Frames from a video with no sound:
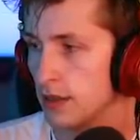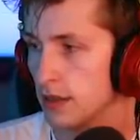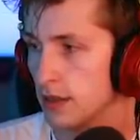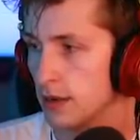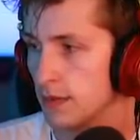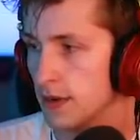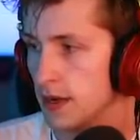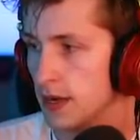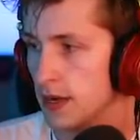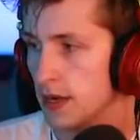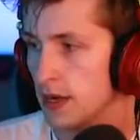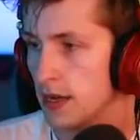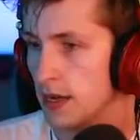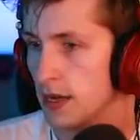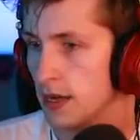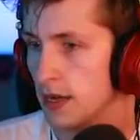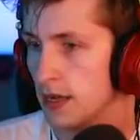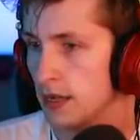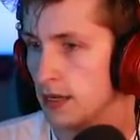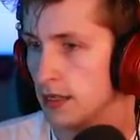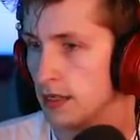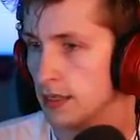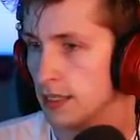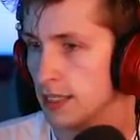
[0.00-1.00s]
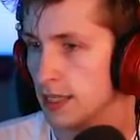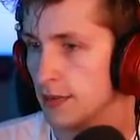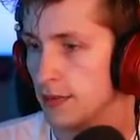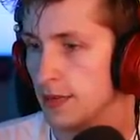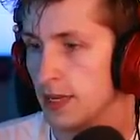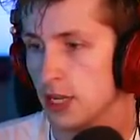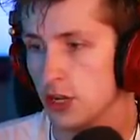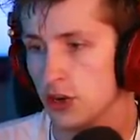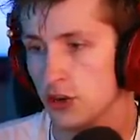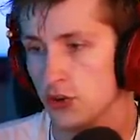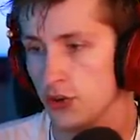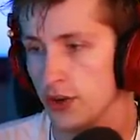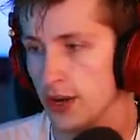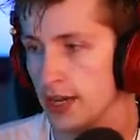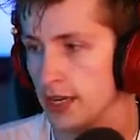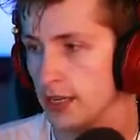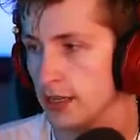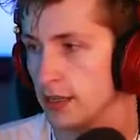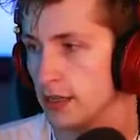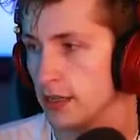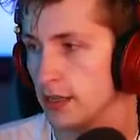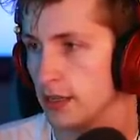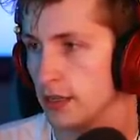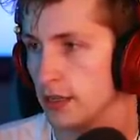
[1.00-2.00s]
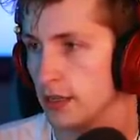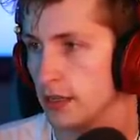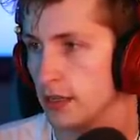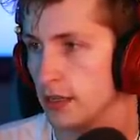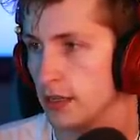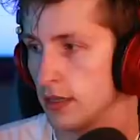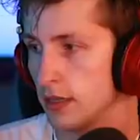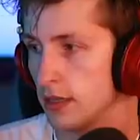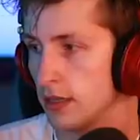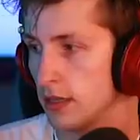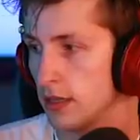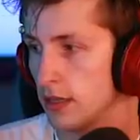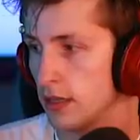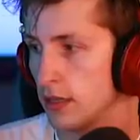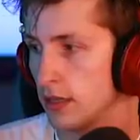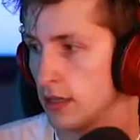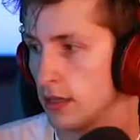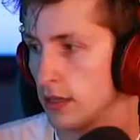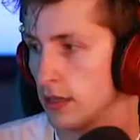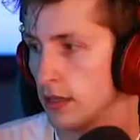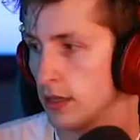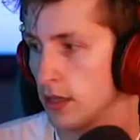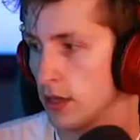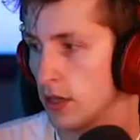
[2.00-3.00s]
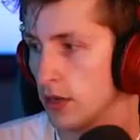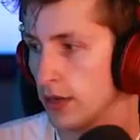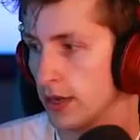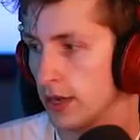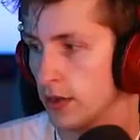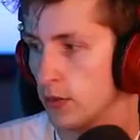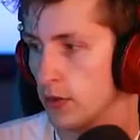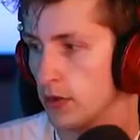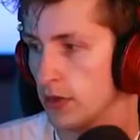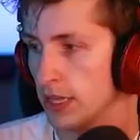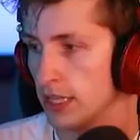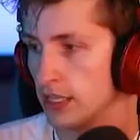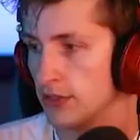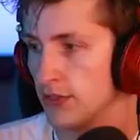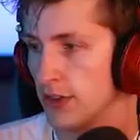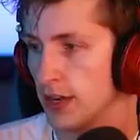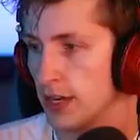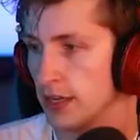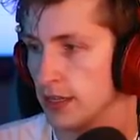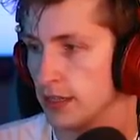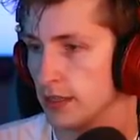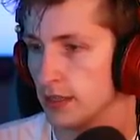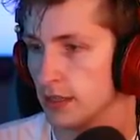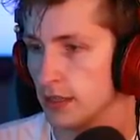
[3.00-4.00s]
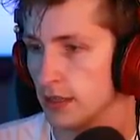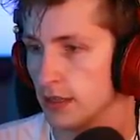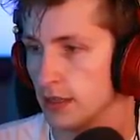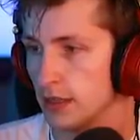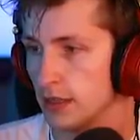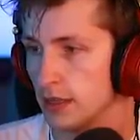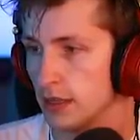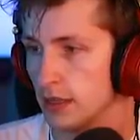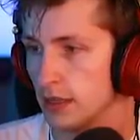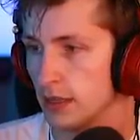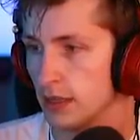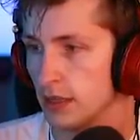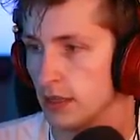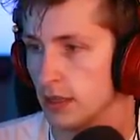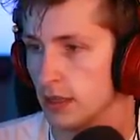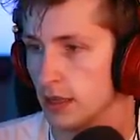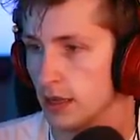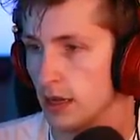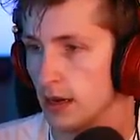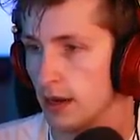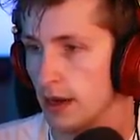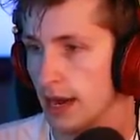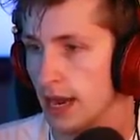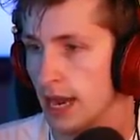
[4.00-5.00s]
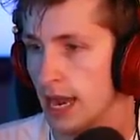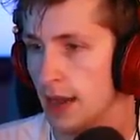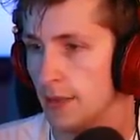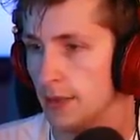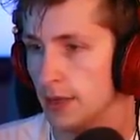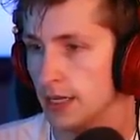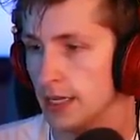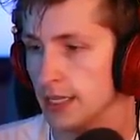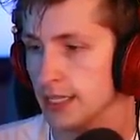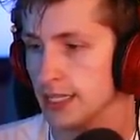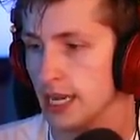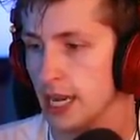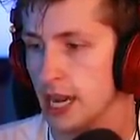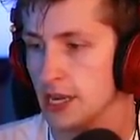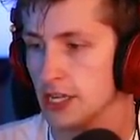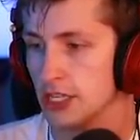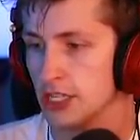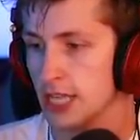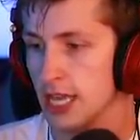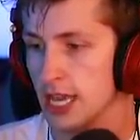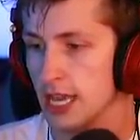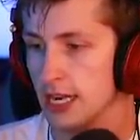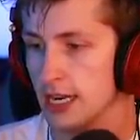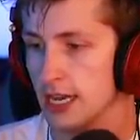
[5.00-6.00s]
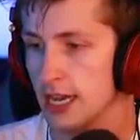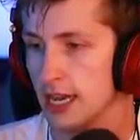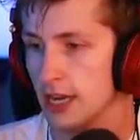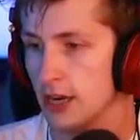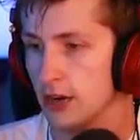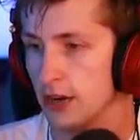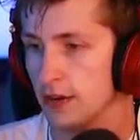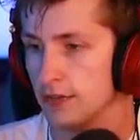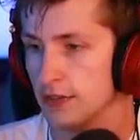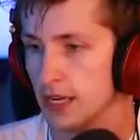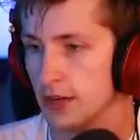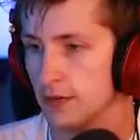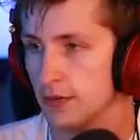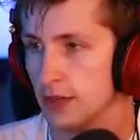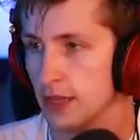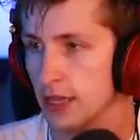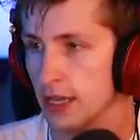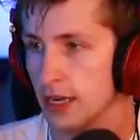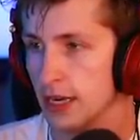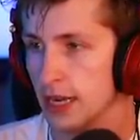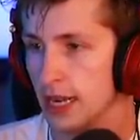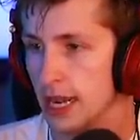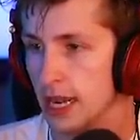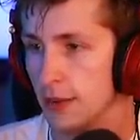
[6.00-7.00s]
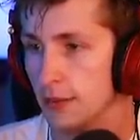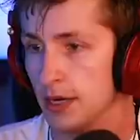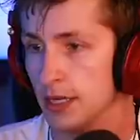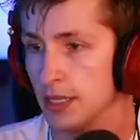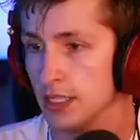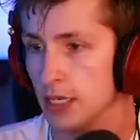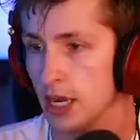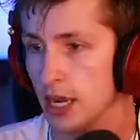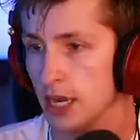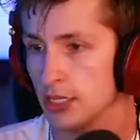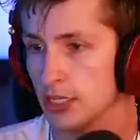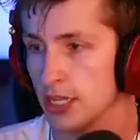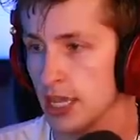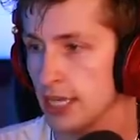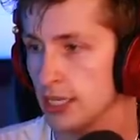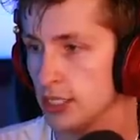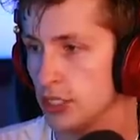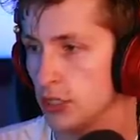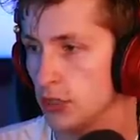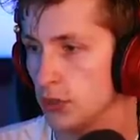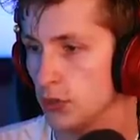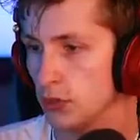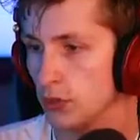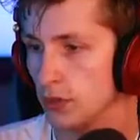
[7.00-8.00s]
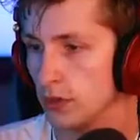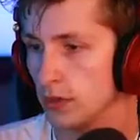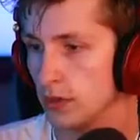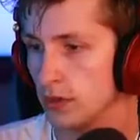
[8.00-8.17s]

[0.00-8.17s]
Come on, give me a crit. Okay, well that's fine. Alright, I'm gonna dodge that. I don't have time for that. I'm gonna dodge that too.